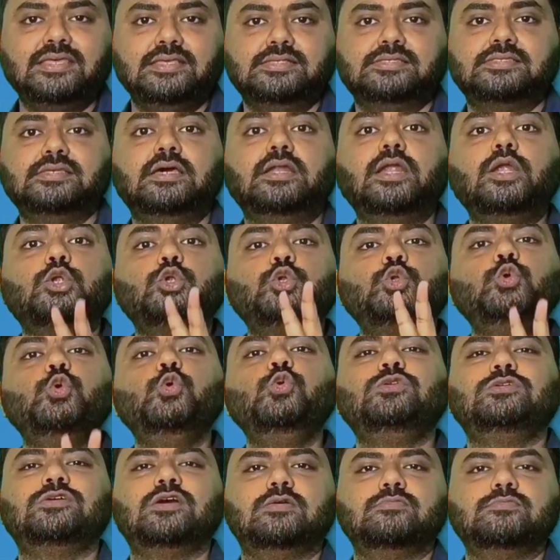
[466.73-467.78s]
That is, there
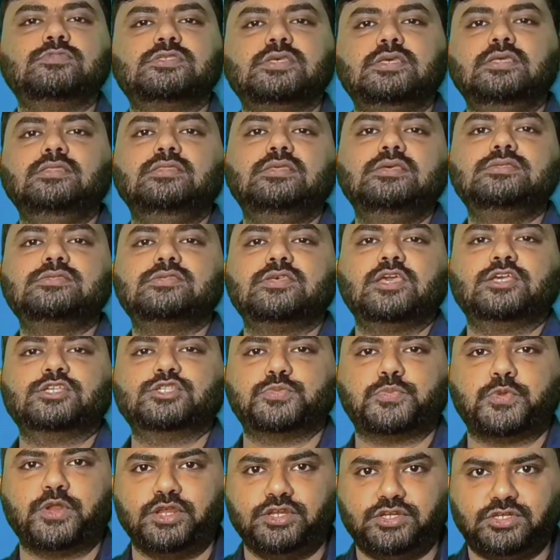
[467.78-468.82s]
are two terms in
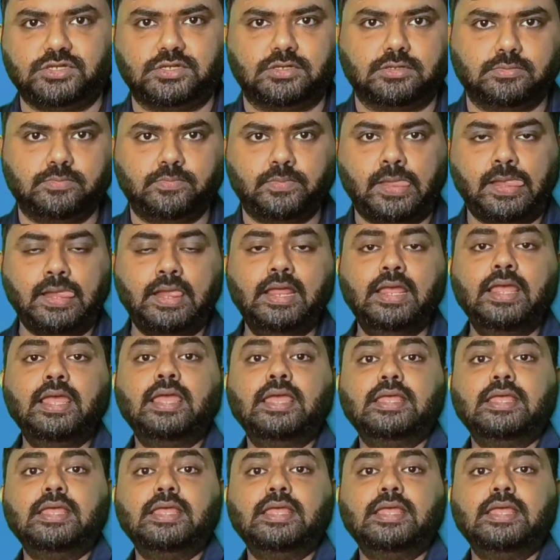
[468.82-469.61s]
this expression.